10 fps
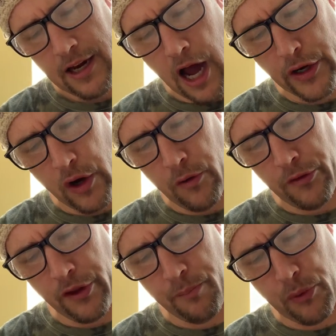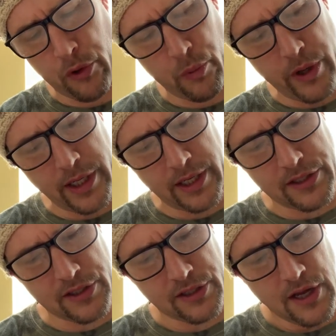not only bore
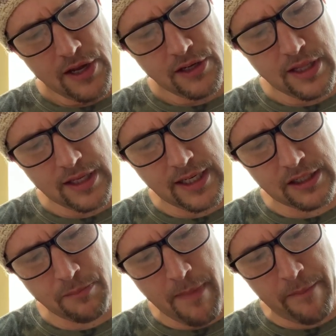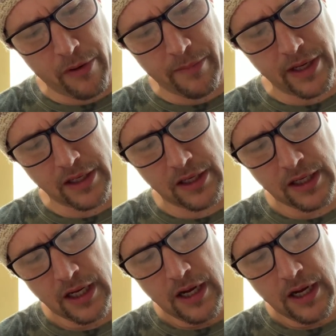witness to the dismemberment